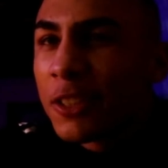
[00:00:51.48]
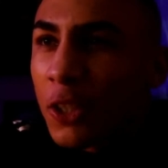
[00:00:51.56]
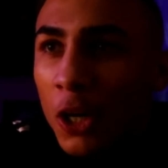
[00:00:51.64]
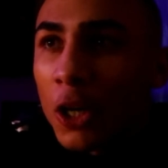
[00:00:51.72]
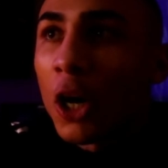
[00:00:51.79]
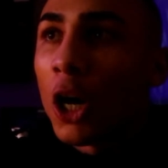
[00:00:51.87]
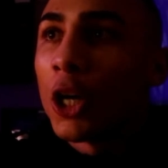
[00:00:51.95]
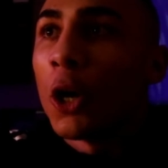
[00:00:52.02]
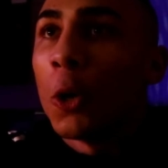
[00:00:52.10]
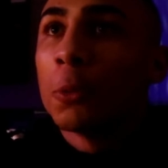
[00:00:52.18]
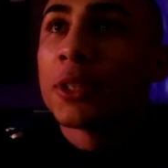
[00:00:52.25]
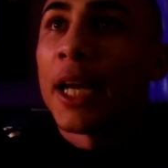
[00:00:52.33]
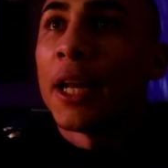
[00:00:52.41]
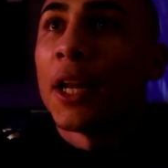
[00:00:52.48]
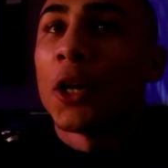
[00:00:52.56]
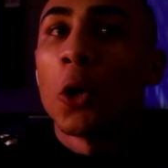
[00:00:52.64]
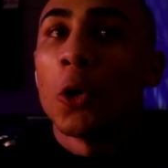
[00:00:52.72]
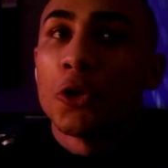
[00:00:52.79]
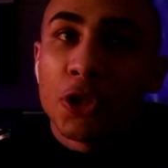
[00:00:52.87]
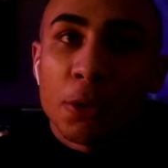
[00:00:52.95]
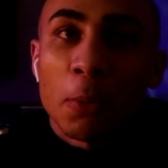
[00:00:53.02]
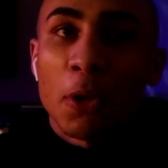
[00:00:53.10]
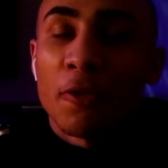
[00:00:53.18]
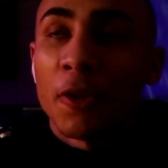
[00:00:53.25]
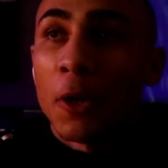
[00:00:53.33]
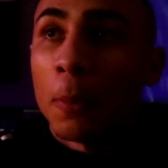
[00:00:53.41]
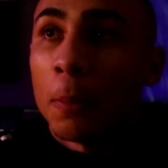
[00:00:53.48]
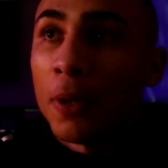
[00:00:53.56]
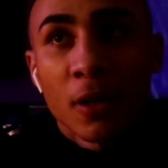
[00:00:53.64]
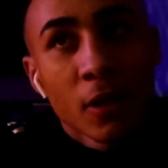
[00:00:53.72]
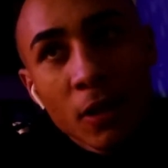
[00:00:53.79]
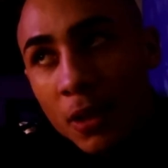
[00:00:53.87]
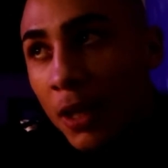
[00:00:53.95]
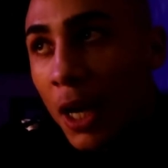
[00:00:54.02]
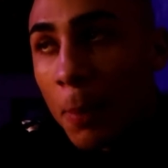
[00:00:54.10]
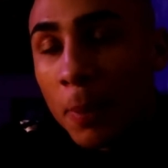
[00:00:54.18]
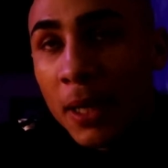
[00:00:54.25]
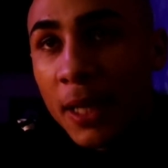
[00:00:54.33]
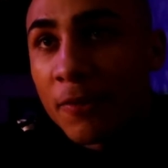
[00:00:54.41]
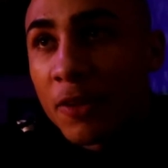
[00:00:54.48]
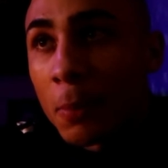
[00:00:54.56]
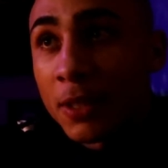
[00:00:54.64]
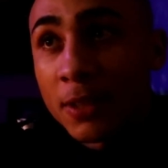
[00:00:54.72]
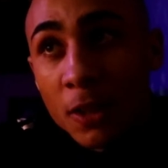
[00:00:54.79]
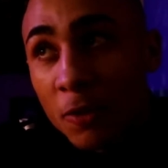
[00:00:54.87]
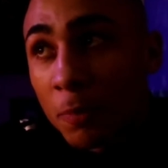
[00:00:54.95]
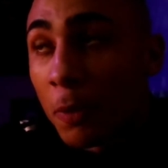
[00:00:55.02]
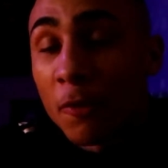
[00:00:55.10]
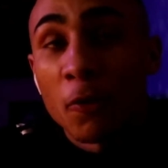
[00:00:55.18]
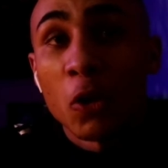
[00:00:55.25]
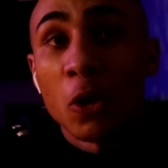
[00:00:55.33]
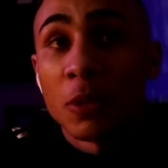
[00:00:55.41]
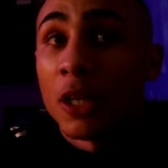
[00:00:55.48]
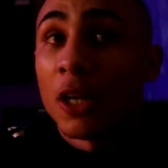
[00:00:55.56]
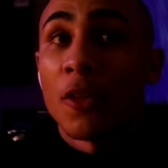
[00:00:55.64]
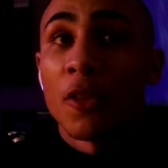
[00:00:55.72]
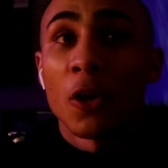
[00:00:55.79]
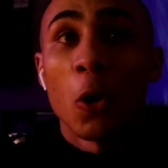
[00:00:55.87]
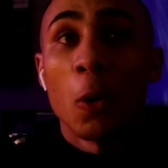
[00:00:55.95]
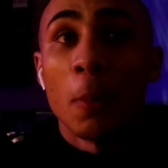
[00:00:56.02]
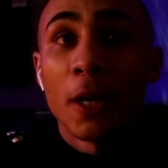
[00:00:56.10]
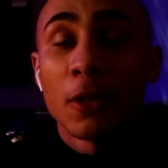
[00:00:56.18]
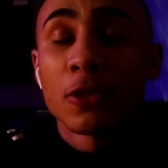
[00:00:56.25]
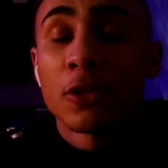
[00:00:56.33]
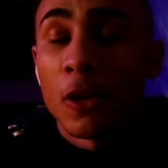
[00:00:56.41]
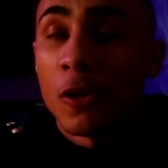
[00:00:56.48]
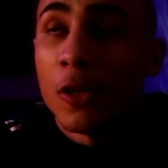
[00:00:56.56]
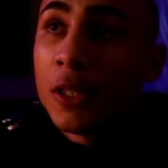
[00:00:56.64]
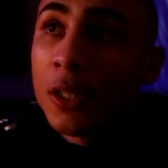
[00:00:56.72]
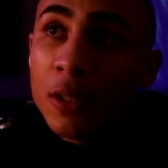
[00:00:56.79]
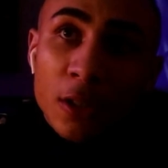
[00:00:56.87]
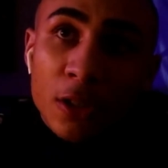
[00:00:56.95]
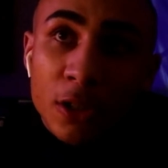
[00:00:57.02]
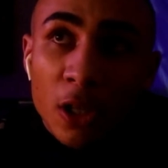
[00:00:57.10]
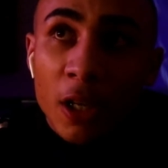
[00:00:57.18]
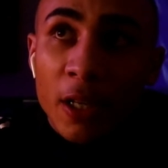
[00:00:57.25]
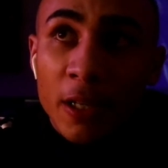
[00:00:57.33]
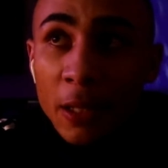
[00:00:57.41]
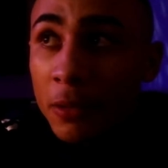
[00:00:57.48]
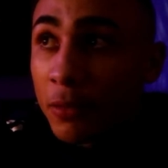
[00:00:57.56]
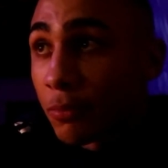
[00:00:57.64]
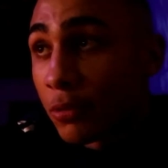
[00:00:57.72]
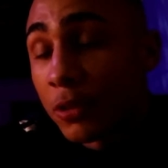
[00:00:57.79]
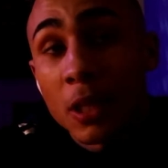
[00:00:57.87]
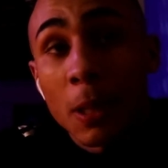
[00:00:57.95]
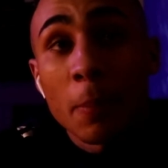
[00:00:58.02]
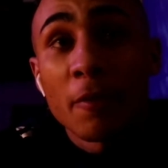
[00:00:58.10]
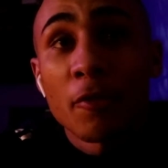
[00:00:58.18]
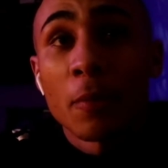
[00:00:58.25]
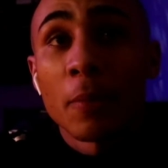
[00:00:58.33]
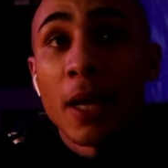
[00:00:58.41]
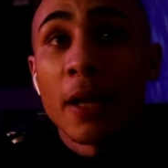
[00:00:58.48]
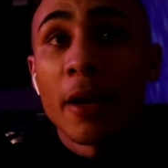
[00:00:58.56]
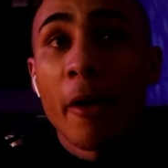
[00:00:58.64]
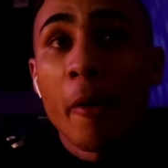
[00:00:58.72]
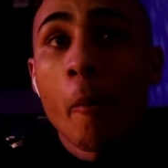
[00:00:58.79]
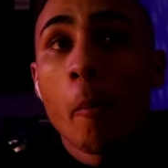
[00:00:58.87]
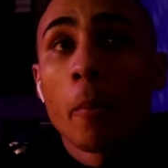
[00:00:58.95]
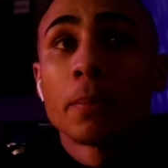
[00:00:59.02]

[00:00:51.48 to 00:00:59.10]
it's kind of high hopes getting a gold, just moving up, but I believed in myself, performed, and I got the gold medal, so just got to keep stepping from there now.